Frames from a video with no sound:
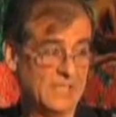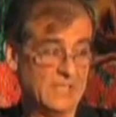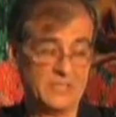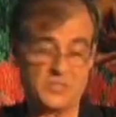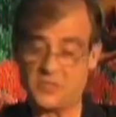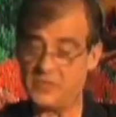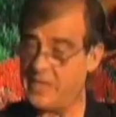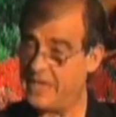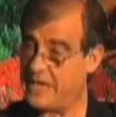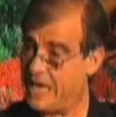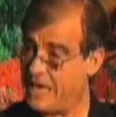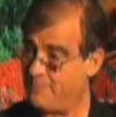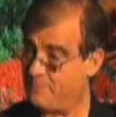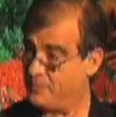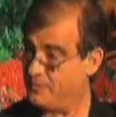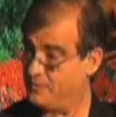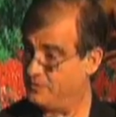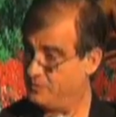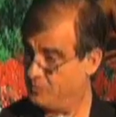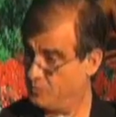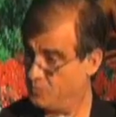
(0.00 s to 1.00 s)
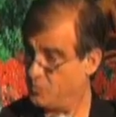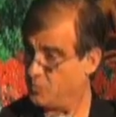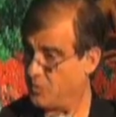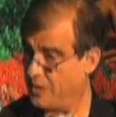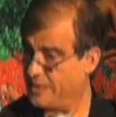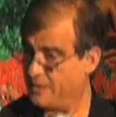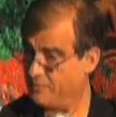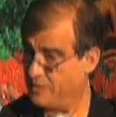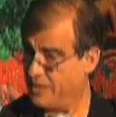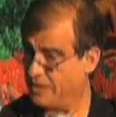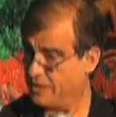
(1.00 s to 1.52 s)
So that happened
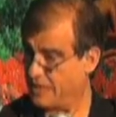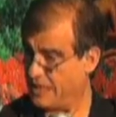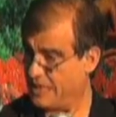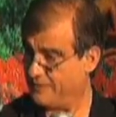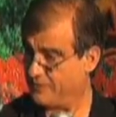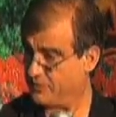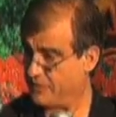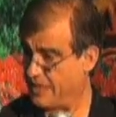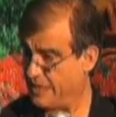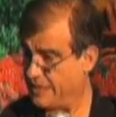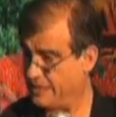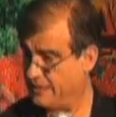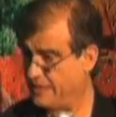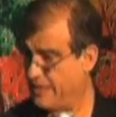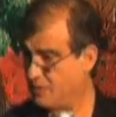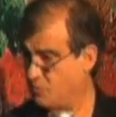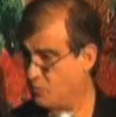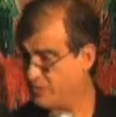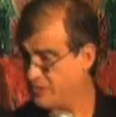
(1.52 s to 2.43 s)
right immediately after that. And